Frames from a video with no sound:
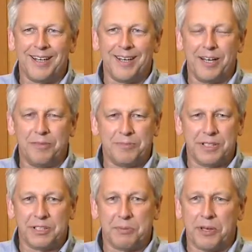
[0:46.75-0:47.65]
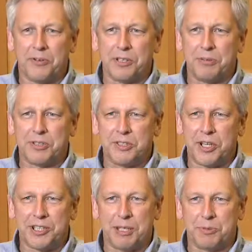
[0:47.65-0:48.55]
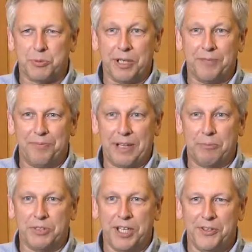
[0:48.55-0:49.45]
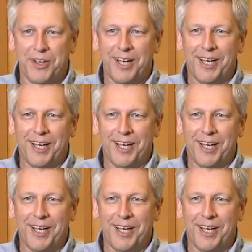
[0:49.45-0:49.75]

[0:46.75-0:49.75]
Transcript: Um, I spent a long time in startups where that was it.